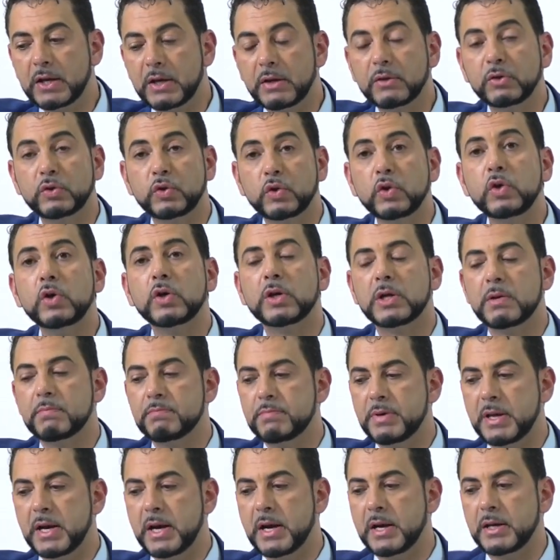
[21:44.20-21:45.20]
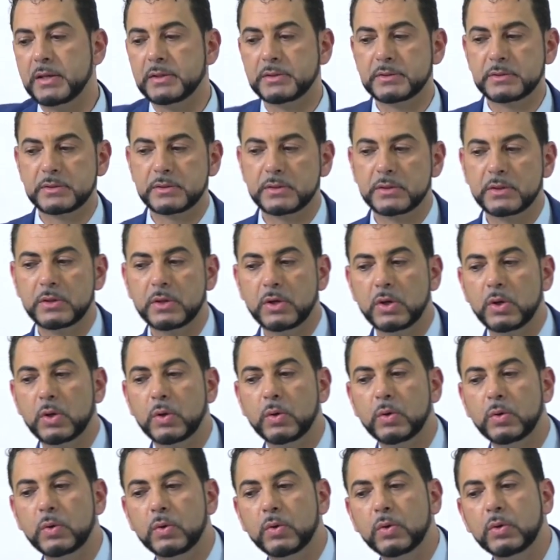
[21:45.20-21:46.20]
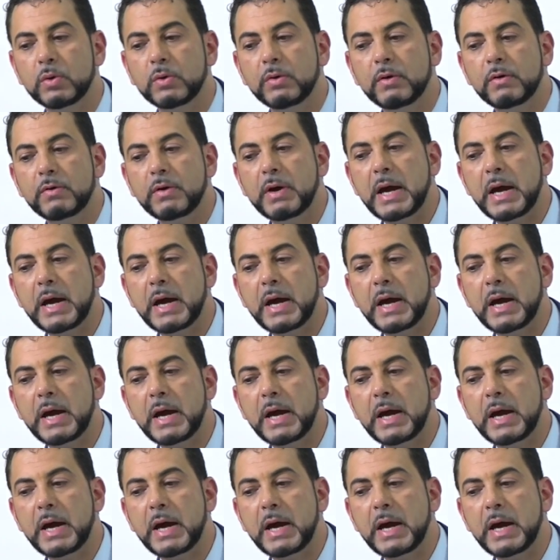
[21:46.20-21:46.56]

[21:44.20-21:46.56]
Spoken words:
new competitors, or